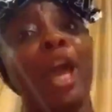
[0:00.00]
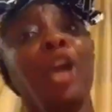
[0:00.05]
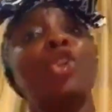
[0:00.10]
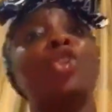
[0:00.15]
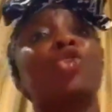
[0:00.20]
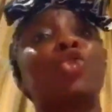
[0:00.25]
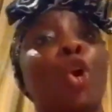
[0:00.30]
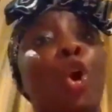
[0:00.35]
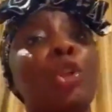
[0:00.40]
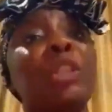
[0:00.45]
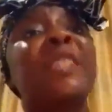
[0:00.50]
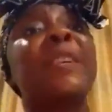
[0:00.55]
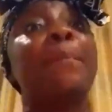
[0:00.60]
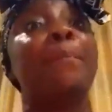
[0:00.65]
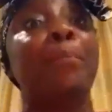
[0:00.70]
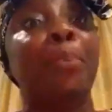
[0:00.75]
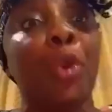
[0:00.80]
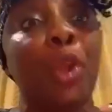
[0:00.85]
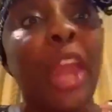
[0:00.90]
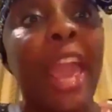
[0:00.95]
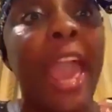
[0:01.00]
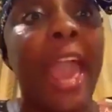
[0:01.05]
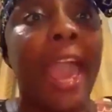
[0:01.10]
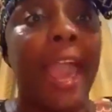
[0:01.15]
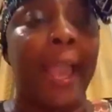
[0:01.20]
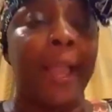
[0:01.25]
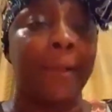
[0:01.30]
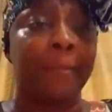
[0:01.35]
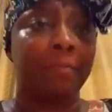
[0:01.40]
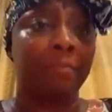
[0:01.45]
don't bully her.
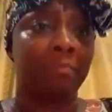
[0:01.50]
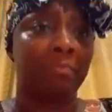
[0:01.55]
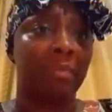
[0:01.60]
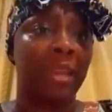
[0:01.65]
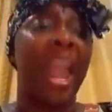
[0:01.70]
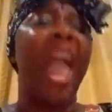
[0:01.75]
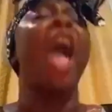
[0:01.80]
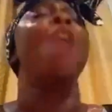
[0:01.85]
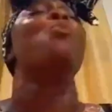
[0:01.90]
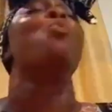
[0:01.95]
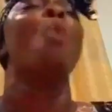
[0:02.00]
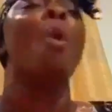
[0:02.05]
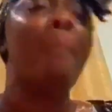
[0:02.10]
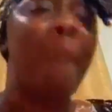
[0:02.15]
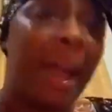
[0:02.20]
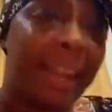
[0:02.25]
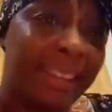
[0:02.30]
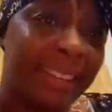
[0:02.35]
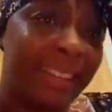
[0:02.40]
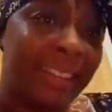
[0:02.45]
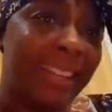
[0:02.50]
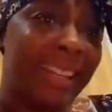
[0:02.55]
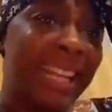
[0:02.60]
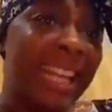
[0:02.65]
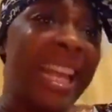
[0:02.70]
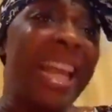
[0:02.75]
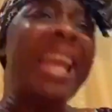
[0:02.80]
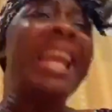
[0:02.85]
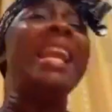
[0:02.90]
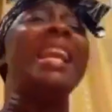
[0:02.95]
And woman,
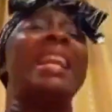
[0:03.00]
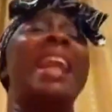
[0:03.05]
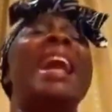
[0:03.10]
learn